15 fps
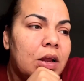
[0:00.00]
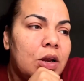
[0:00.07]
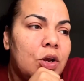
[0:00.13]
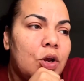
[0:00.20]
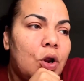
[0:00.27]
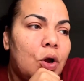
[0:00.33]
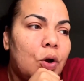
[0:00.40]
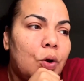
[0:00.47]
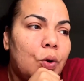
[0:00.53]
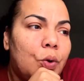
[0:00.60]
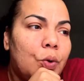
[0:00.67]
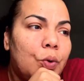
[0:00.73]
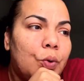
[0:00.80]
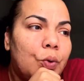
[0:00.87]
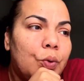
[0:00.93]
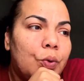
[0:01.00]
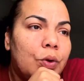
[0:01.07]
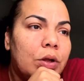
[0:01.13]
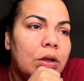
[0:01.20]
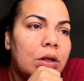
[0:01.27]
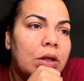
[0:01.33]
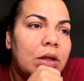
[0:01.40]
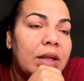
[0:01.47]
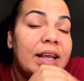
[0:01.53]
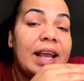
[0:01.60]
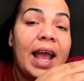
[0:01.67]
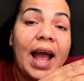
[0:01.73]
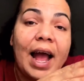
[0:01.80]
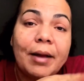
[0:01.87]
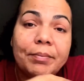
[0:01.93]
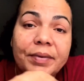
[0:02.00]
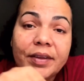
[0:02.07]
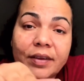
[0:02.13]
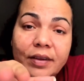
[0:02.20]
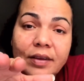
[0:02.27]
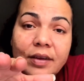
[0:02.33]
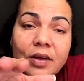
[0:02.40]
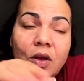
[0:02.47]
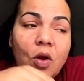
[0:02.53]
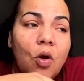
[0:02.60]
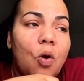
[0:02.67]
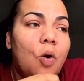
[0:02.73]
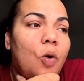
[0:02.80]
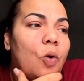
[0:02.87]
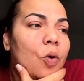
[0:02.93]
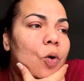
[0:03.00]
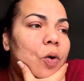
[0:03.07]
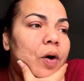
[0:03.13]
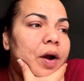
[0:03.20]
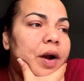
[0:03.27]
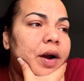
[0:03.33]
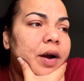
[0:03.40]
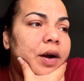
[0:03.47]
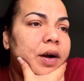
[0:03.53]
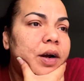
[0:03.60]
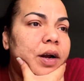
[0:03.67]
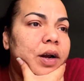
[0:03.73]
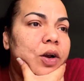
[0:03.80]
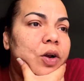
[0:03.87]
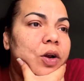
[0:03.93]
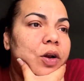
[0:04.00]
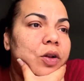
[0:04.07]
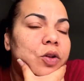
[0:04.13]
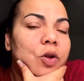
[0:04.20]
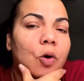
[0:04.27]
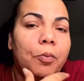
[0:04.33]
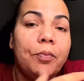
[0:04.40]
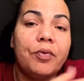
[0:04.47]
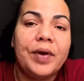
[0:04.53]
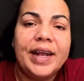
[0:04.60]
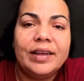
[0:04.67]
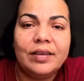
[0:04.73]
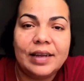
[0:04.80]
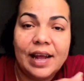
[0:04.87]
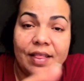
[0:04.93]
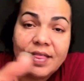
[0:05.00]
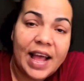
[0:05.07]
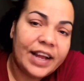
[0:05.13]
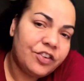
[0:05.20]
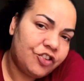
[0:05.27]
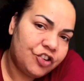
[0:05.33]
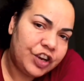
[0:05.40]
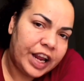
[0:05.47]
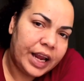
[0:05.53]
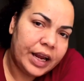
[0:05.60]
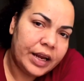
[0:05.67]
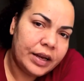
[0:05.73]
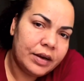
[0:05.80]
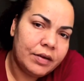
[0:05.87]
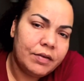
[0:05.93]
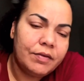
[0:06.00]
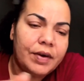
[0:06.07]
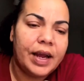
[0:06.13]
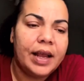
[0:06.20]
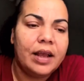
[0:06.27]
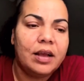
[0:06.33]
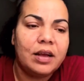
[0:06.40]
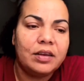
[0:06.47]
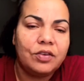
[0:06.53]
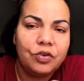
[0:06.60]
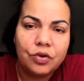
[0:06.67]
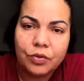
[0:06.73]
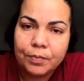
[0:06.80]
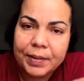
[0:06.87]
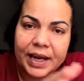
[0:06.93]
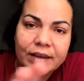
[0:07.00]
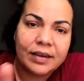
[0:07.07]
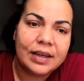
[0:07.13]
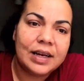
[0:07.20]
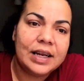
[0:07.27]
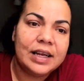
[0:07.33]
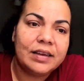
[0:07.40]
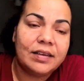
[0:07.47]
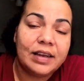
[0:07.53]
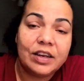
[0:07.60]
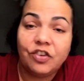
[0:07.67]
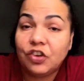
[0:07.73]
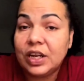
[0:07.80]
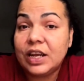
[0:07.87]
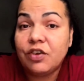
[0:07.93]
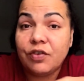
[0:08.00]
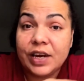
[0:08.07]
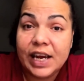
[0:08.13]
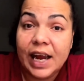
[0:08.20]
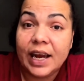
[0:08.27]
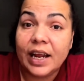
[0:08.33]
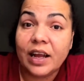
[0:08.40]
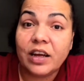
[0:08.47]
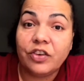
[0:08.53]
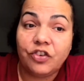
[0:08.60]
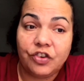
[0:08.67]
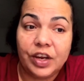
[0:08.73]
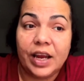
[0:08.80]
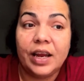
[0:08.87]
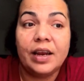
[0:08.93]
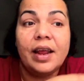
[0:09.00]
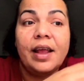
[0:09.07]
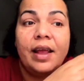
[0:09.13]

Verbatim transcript: no gaps or no breaks in that chain, right? Because you're basically essentially creating a chain.